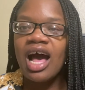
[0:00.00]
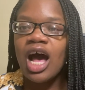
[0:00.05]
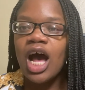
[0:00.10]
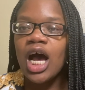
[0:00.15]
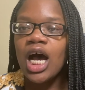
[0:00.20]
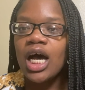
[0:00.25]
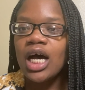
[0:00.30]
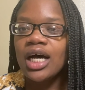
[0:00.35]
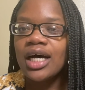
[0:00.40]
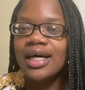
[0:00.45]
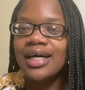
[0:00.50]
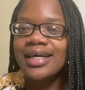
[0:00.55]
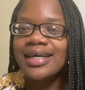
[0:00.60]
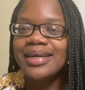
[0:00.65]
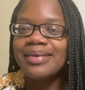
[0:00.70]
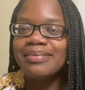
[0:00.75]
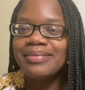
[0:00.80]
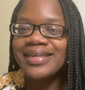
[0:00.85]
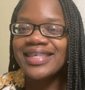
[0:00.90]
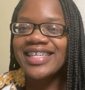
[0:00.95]

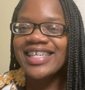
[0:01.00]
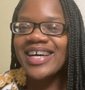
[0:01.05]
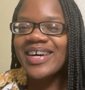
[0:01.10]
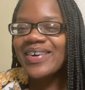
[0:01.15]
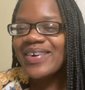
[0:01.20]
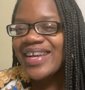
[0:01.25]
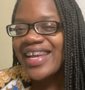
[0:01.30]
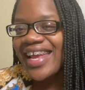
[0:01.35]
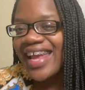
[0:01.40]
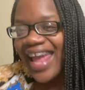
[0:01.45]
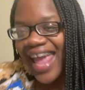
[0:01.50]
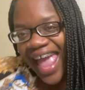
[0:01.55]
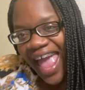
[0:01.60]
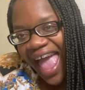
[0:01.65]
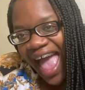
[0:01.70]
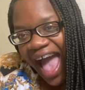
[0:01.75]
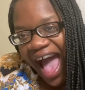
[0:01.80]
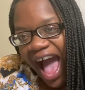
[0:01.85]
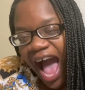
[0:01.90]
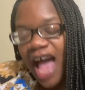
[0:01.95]
Um, so yeah,
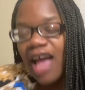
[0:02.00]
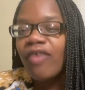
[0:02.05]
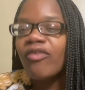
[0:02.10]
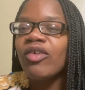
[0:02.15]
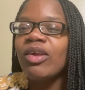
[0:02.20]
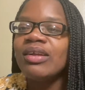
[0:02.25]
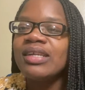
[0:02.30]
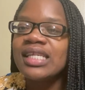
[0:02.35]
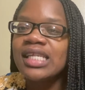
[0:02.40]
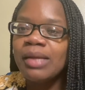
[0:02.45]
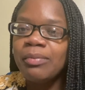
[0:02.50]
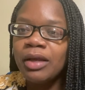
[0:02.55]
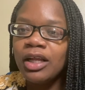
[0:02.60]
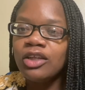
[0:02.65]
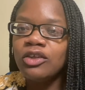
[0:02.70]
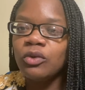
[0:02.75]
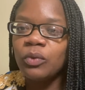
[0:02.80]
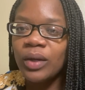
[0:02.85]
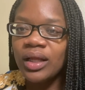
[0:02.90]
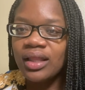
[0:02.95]
if you see
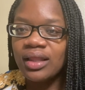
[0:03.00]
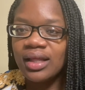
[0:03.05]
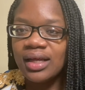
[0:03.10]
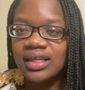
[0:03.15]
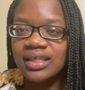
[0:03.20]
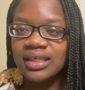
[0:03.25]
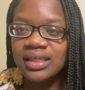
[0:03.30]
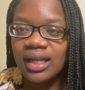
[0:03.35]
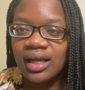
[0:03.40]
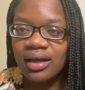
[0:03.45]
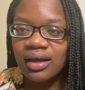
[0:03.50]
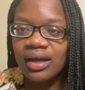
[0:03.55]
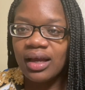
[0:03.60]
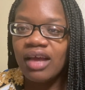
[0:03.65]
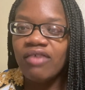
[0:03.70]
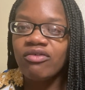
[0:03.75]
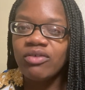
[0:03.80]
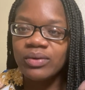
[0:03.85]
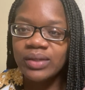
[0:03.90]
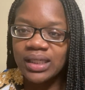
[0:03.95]
me doing this, like
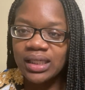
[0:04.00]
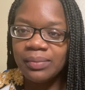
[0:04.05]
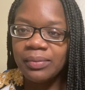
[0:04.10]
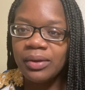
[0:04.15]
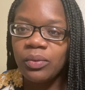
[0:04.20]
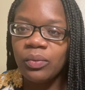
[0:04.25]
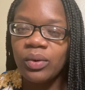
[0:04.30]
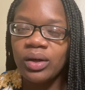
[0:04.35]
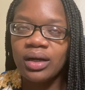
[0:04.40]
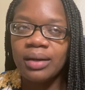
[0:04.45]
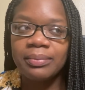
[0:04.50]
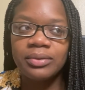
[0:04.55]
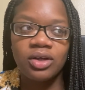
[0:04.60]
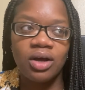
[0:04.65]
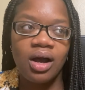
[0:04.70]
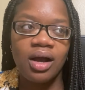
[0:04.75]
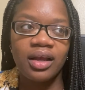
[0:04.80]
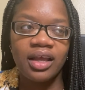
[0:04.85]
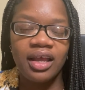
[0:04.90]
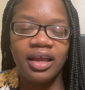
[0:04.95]
if you see me when I'm
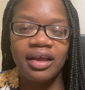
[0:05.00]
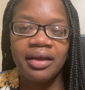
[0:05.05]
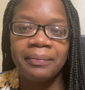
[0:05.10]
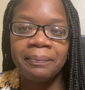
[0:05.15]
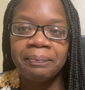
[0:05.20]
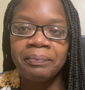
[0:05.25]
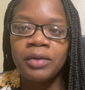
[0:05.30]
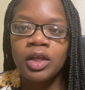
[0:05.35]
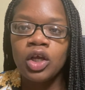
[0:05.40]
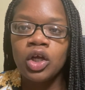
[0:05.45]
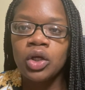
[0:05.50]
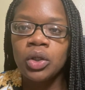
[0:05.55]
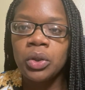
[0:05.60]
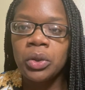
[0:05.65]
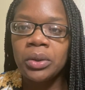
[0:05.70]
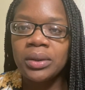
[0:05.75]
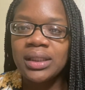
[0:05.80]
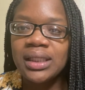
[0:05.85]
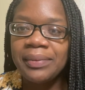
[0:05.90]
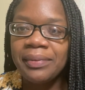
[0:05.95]
talking,
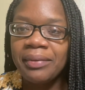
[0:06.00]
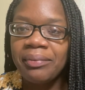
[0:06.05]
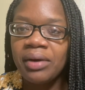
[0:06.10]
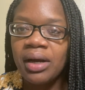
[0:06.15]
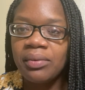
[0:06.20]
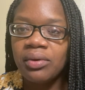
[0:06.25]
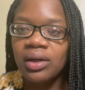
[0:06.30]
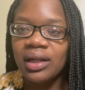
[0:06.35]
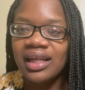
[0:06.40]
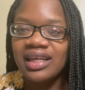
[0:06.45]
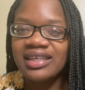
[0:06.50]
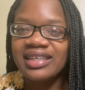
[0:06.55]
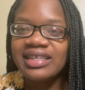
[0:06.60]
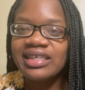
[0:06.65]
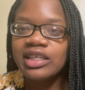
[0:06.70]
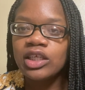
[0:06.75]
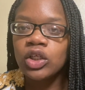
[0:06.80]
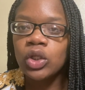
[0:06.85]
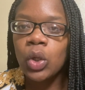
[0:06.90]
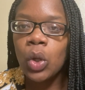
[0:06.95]
you'll see me probably go like
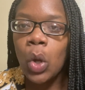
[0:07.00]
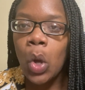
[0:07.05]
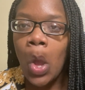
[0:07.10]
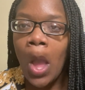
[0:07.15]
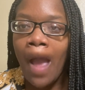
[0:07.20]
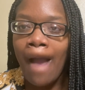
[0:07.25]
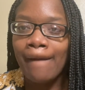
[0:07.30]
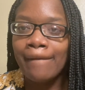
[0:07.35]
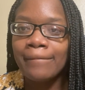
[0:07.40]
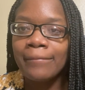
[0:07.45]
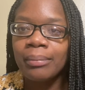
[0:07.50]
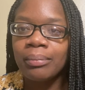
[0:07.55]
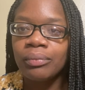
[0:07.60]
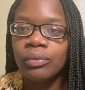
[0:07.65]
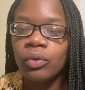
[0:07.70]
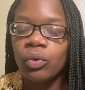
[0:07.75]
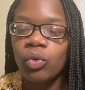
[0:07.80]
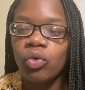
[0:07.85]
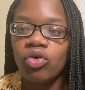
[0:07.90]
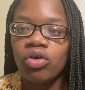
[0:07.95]
this,
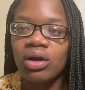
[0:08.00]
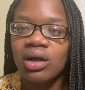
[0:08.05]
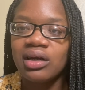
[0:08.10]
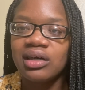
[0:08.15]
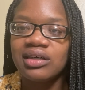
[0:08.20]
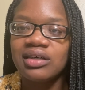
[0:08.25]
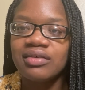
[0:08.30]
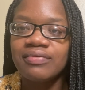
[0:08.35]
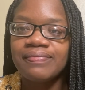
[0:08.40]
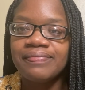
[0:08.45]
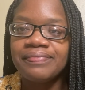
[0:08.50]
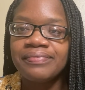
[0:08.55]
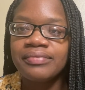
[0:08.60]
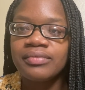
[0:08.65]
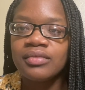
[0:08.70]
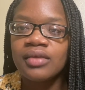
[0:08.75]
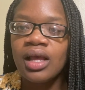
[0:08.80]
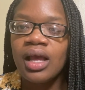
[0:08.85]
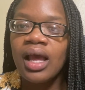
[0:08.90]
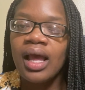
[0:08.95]
or
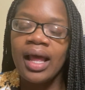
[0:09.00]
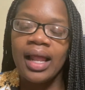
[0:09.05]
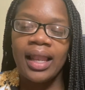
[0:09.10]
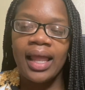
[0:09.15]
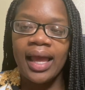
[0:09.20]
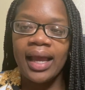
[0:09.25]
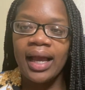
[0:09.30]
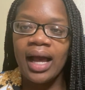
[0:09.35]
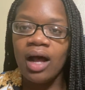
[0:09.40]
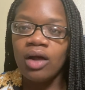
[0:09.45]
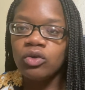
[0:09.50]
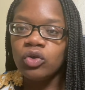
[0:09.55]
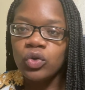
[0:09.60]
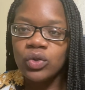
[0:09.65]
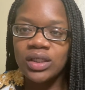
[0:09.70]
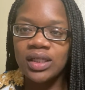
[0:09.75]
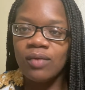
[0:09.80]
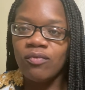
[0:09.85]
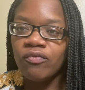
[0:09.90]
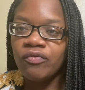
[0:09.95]
like I'll do
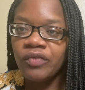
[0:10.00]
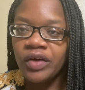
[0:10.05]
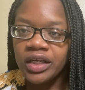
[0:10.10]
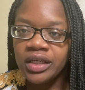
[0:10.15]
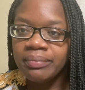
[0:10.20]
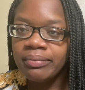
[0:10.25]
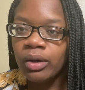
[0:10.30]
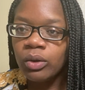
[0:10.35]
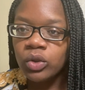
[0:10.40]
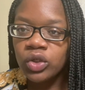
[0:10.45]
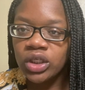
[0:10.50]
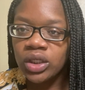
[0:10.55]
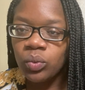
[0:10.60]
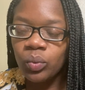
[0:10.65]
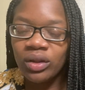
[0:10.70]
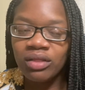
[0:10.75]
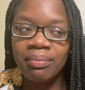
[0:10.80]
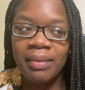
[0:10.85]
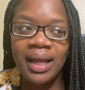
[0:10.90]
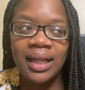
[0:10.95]
some funny motion
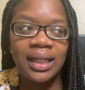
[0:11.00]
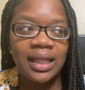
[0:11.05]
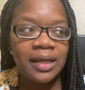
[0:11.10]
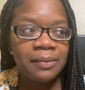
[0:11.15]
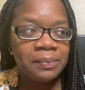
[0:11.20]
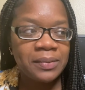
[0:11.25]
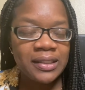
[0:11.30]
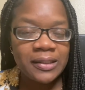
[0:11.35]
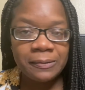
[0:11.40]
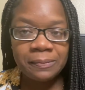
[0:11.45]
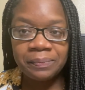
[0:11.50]
with my lips.